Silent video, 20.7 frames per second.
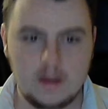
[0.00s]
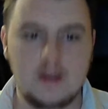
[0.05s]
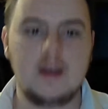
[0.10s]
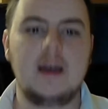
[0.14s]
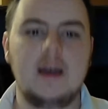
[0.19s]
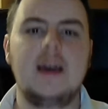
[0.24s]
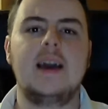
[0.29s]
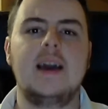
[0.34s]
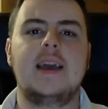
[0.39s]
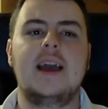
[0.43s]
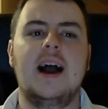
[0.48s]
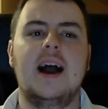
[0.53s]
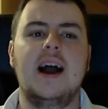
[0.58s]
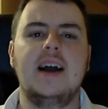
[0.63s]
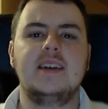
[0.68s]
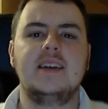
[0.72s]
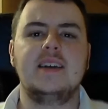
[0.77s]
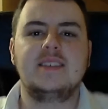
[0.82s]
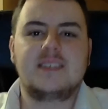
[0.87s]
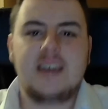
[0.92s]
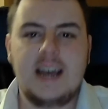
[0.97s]
Hey
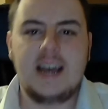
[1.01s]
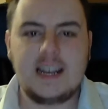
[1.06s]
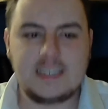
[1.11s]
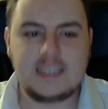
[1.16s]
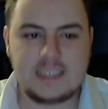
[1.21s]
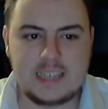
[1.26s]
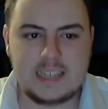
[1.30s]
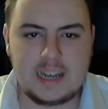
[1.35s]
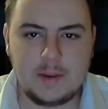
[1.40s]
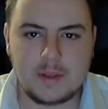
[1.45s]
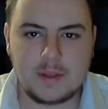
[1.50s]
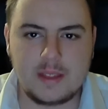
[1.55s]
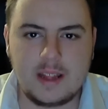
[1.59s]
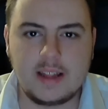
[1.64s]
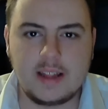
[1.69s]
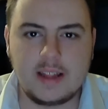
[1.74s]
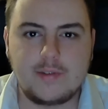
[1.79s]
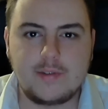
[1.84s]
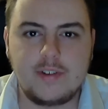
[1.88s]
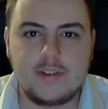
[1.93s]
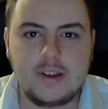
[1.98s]
guys, Lex here with another
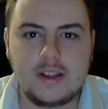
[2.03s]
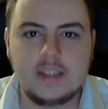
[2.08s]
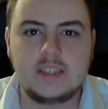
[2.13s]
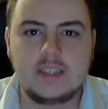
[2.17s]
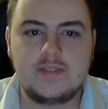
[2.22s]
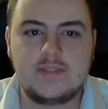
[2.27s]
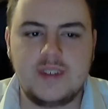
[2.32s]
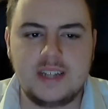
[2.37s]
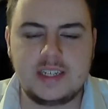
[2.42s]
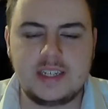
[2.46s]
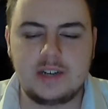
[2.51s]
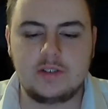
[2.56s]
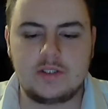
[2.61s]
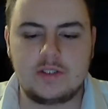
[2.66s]
Freakins video.